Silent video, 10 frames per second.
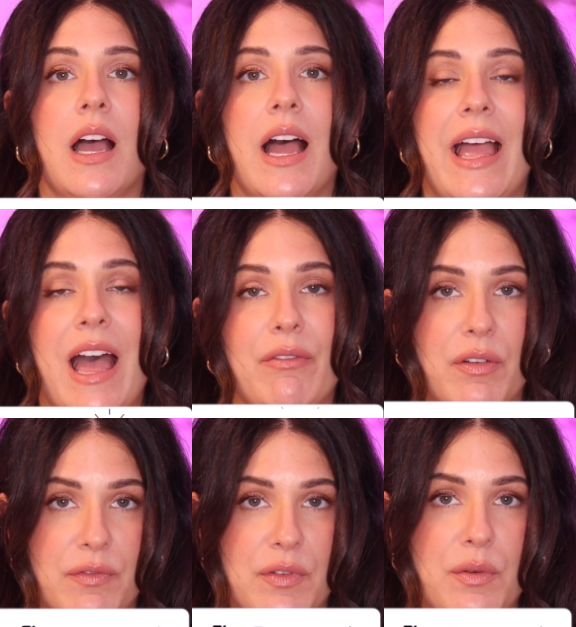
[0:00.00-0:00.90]
I have
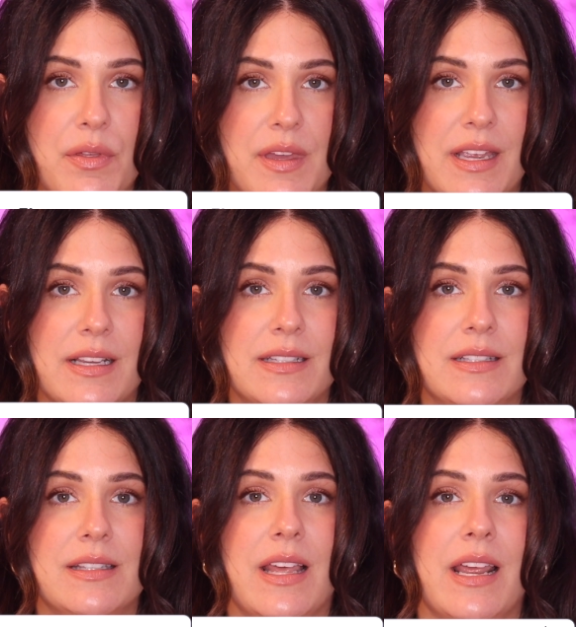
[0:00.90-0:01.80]
a few
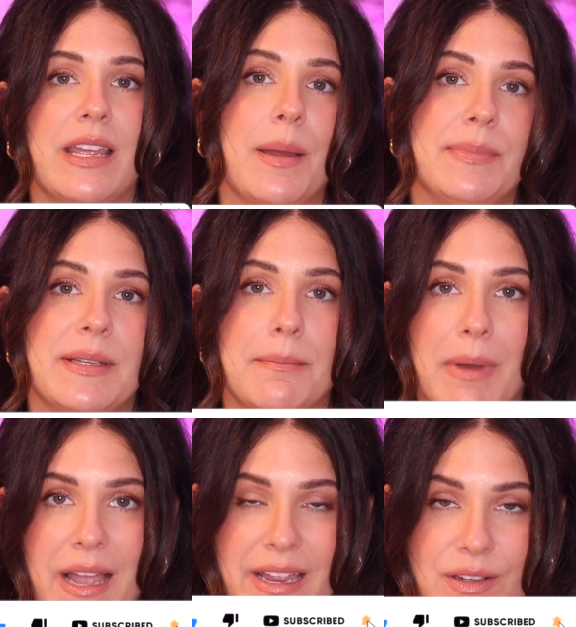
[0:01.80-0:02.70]
things that I kept in
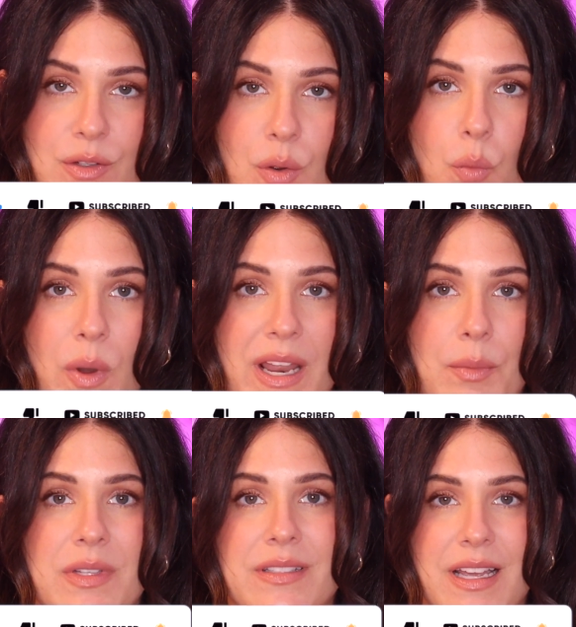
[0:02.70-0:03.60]
mind when I
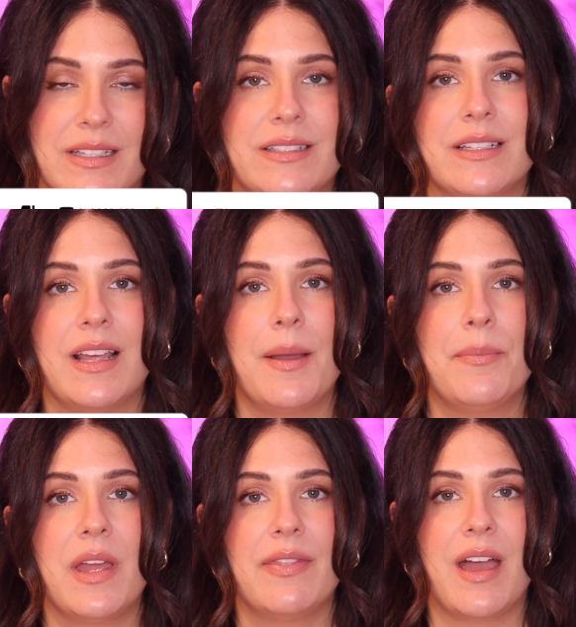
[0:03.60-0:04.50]
was testing
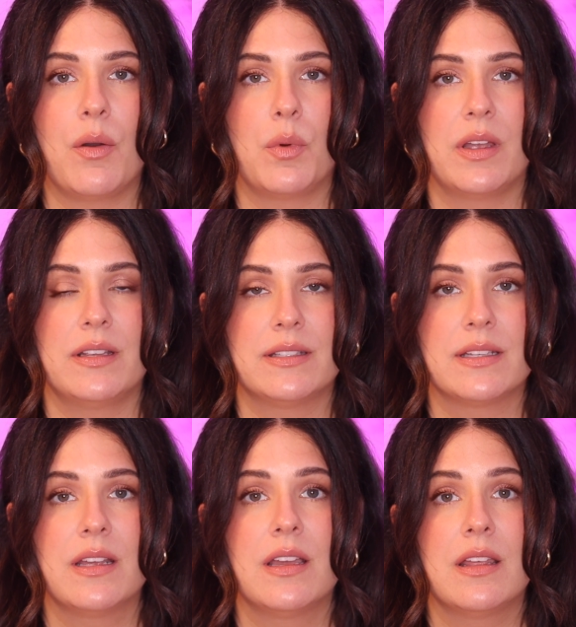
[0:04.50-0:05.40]
them, and that was
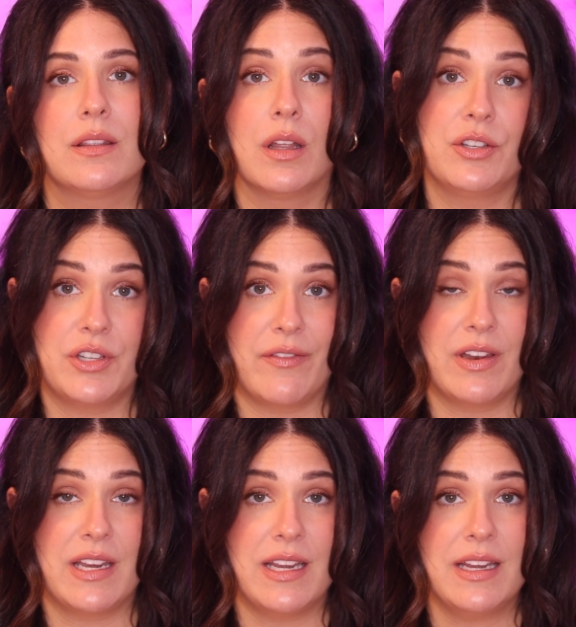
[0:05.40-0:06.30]

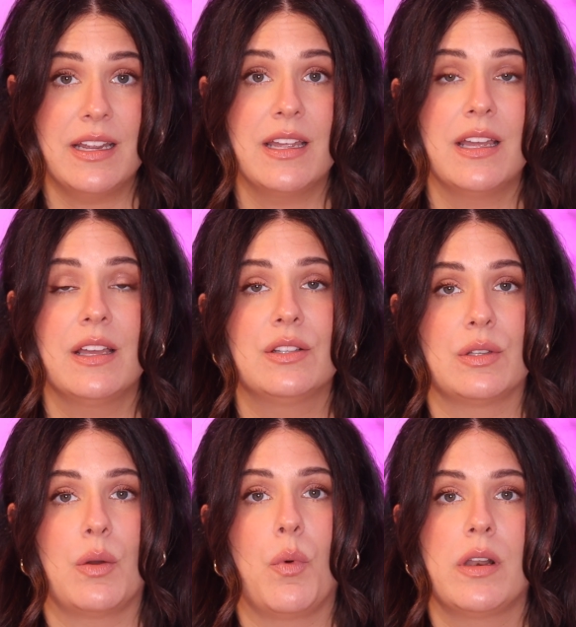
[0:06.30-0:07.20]
longevity.
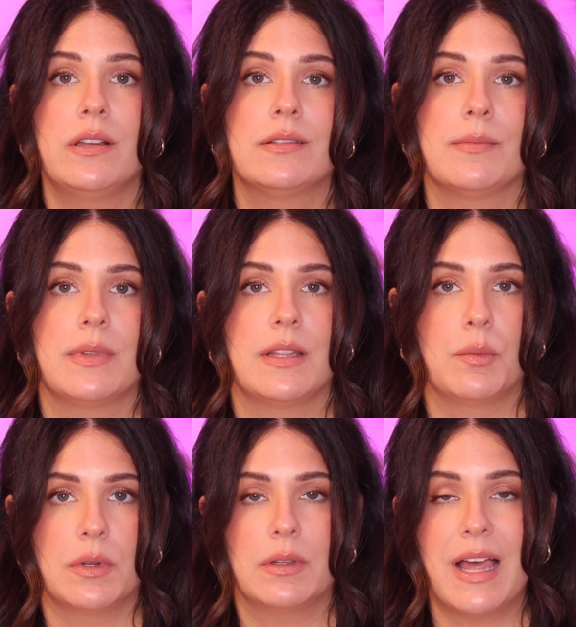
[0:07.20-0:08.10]
So I wanted something
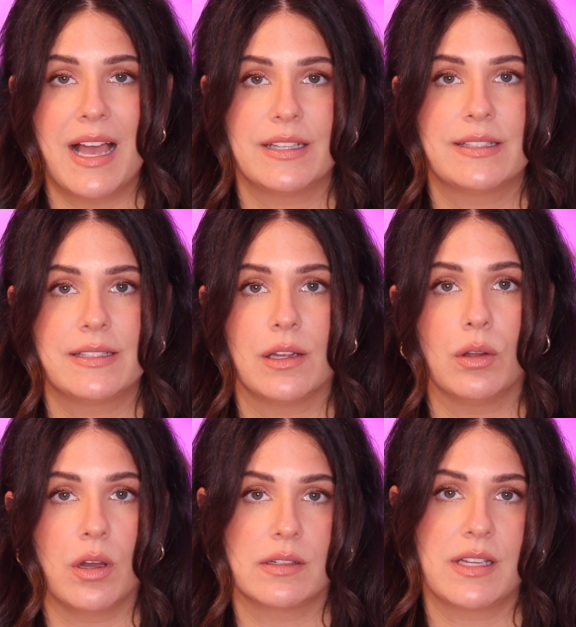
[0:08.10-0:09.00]
that would last a
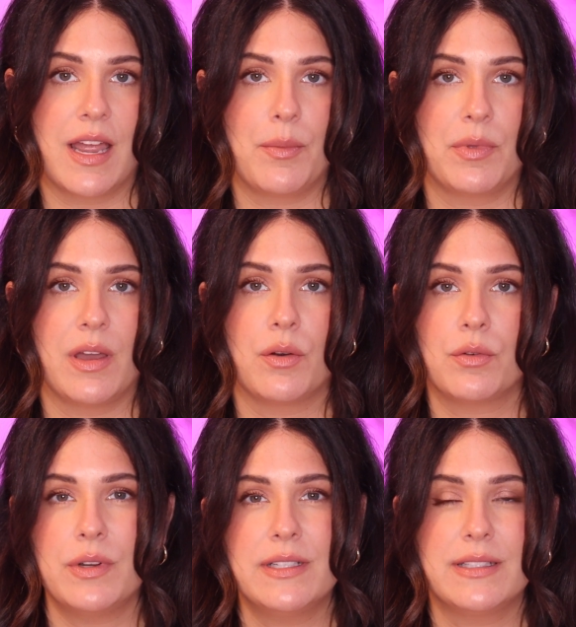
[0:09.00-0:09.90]
long time without
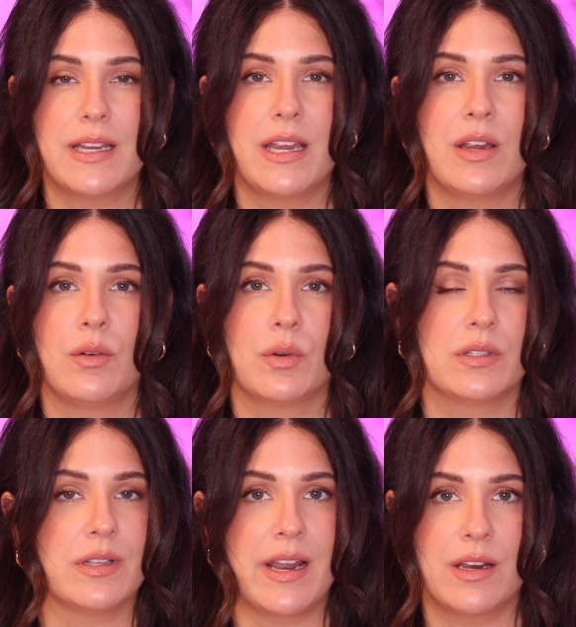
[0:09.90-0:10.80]
creasing or
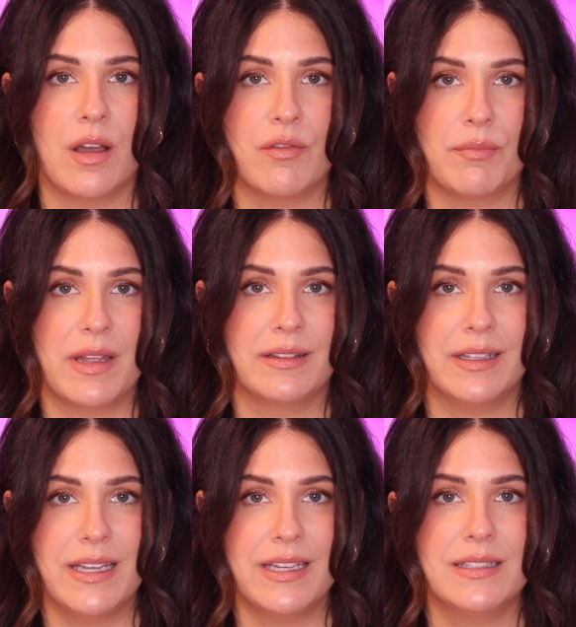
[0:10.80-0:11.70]
sliding off my
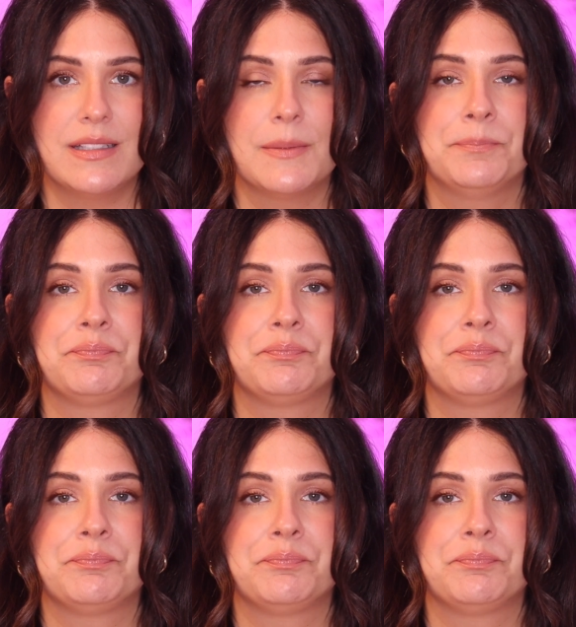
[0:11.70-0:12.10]
lids.